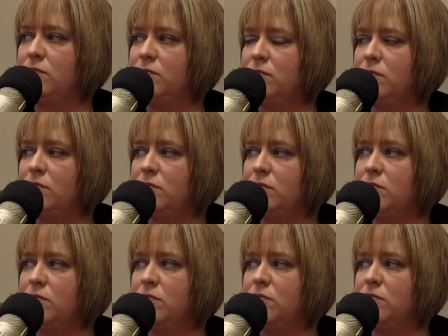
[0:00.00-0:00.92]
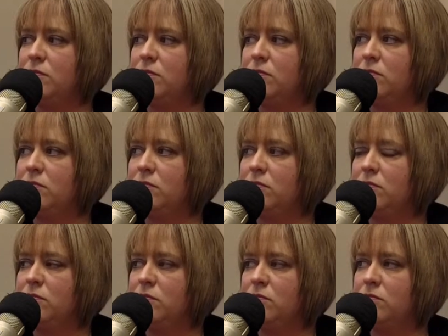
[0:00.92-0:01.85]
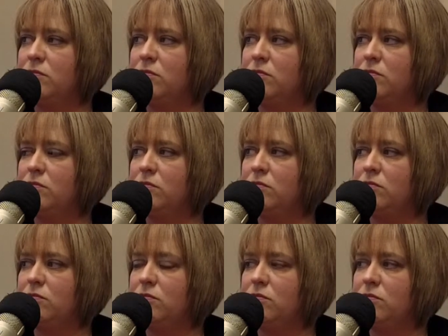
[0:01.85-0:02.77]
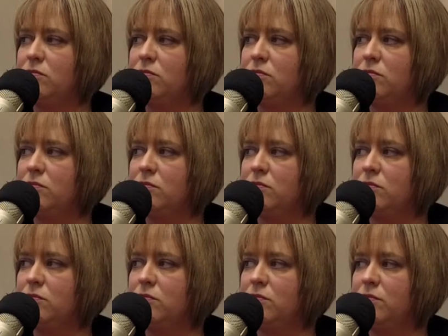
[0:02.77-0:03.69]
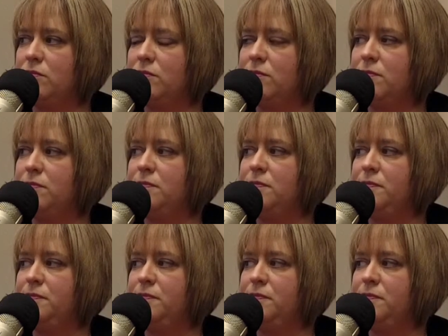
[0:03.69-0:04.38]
[no speech]